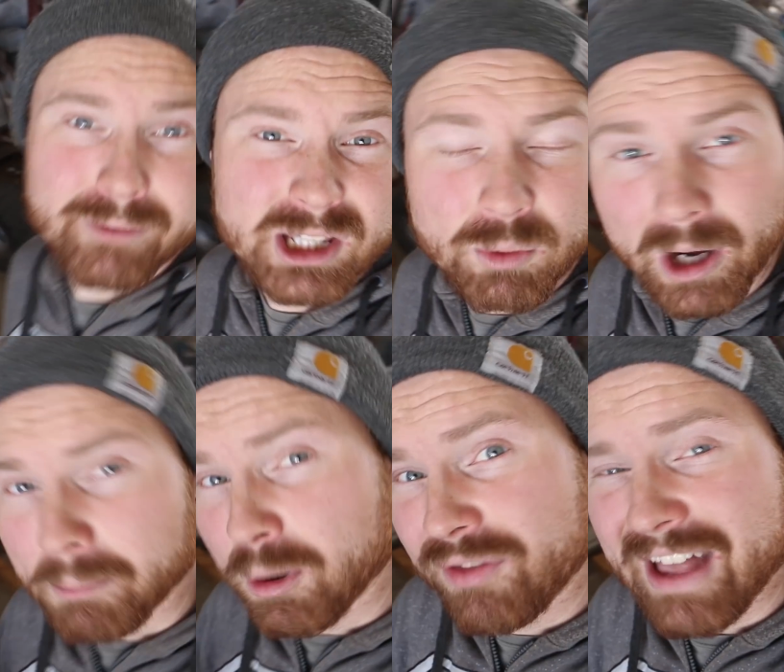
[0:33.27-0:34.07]
I really want to
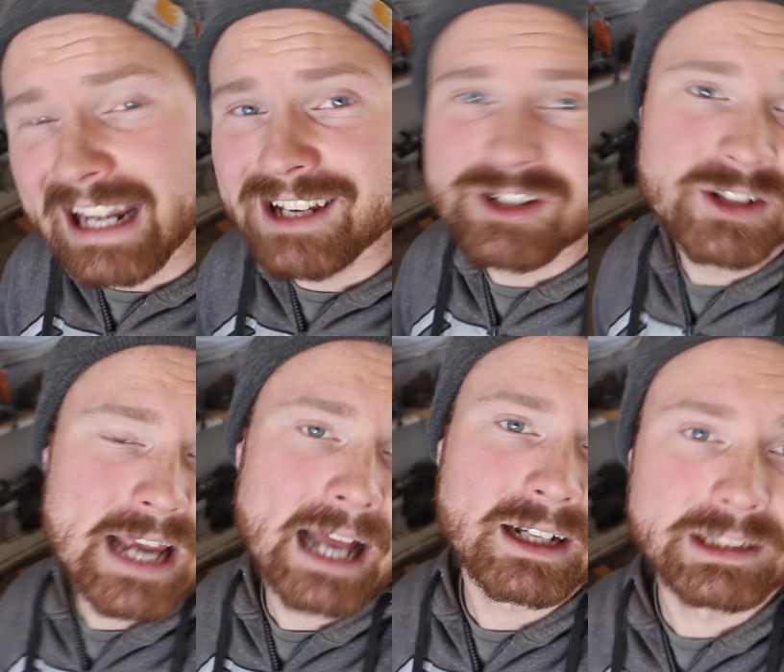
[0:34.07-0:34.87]
put that in just
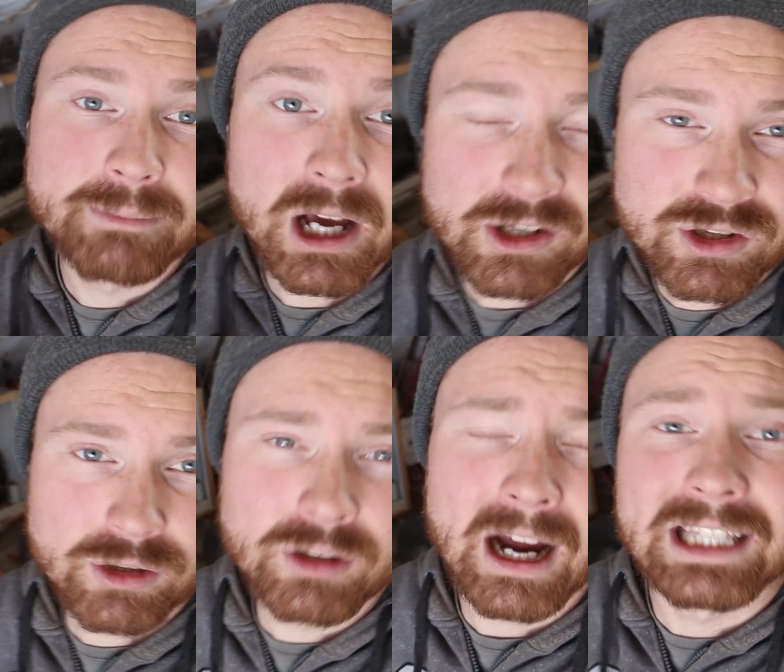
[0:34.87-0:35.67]
yet because I'm not
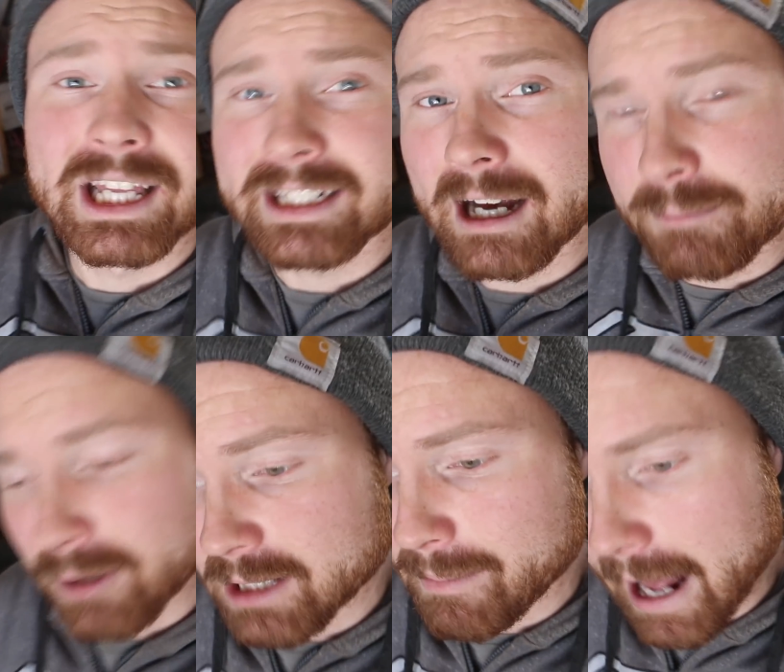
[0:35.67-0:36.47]
sure. I'd like to
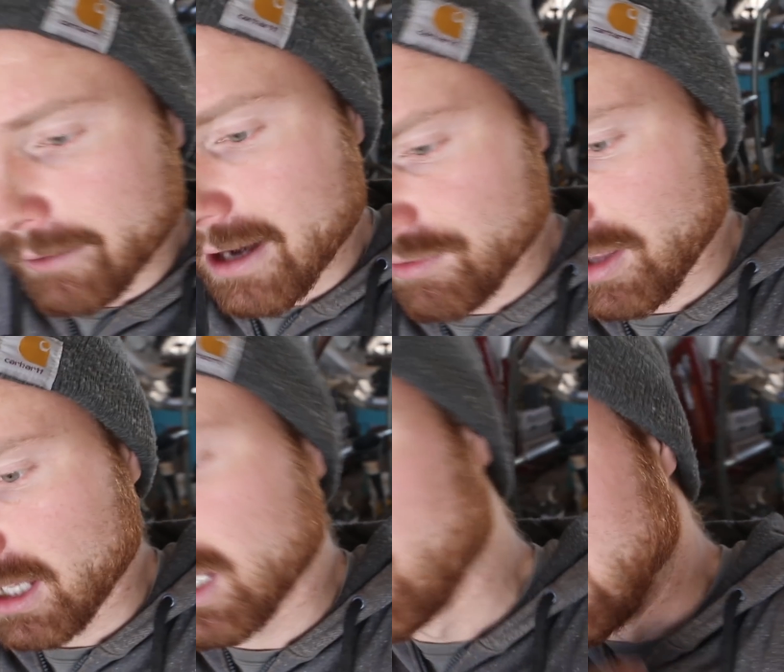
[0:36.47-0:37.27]
upgrade the battery, I
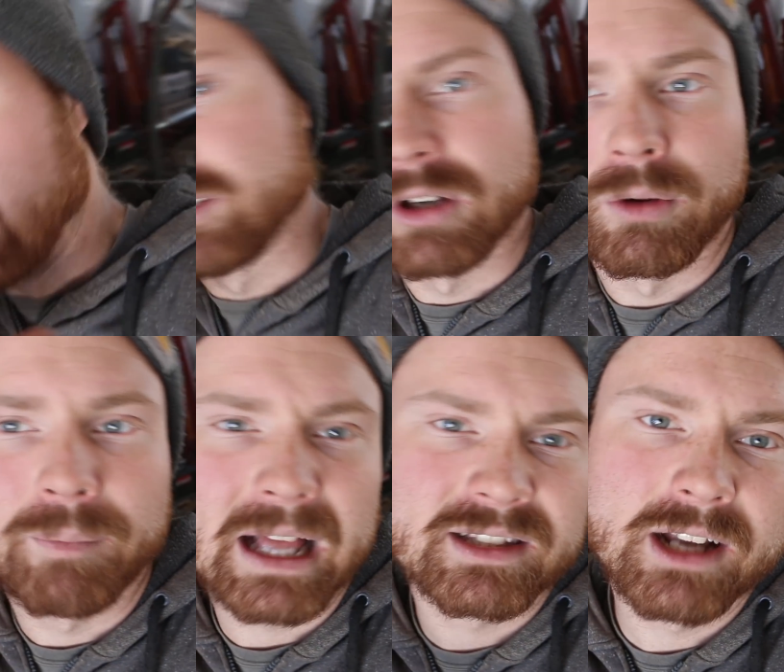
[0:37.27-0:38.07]
think. So
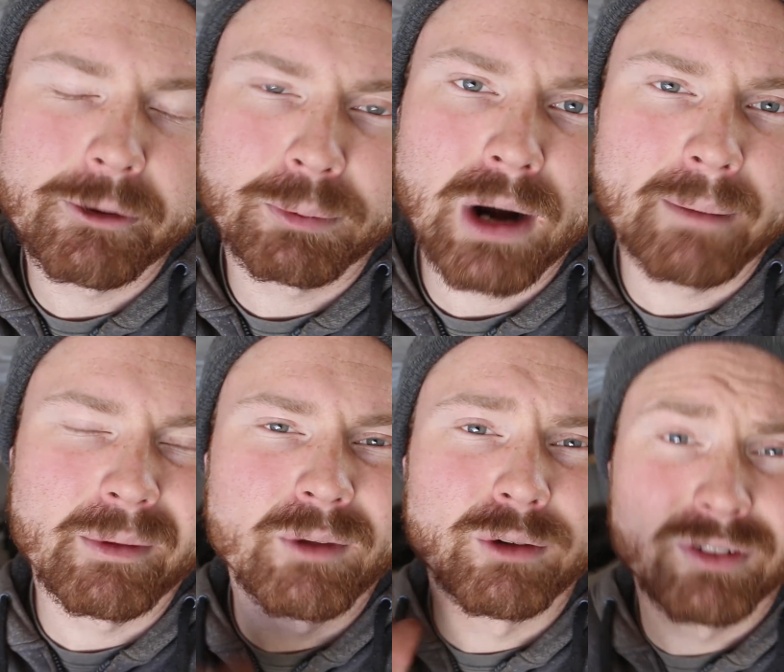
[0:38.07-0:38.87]
that's another
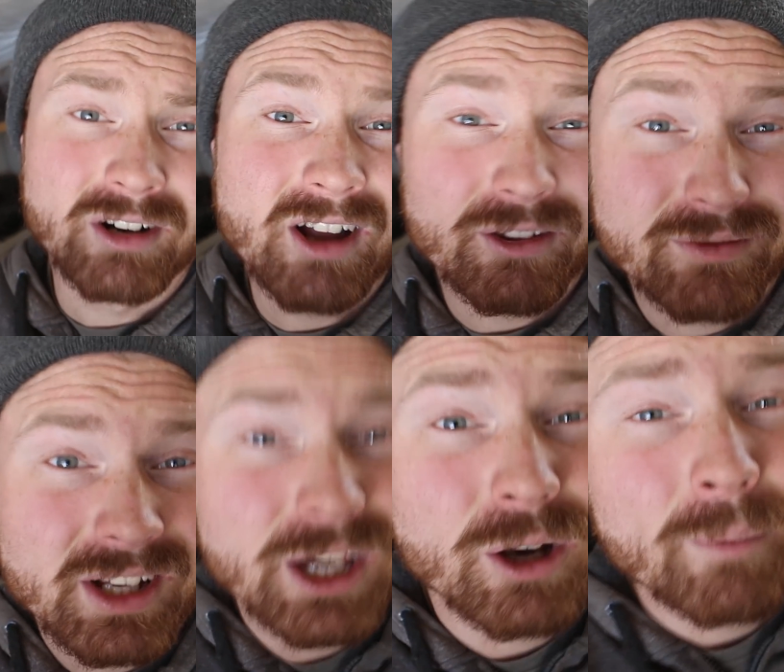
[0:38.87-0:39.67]
problem though for another
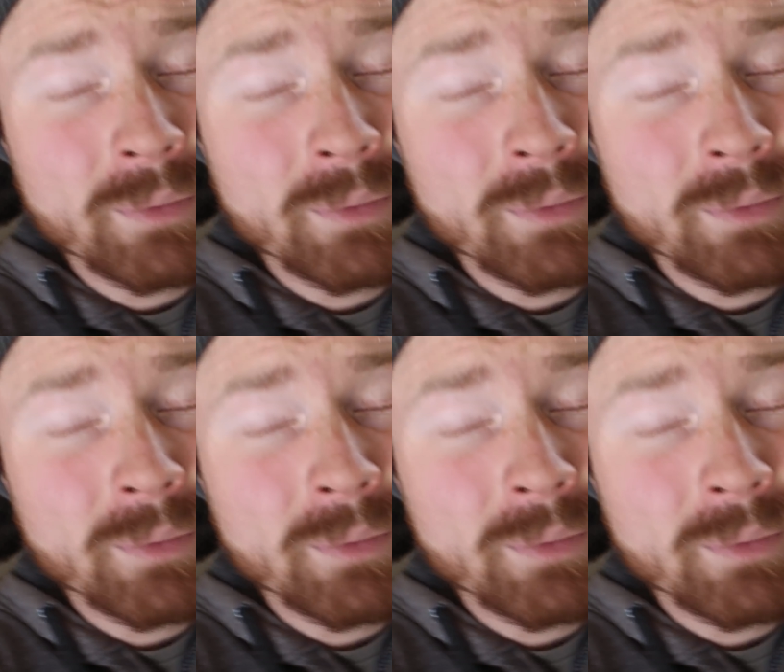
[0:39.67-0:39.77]
video.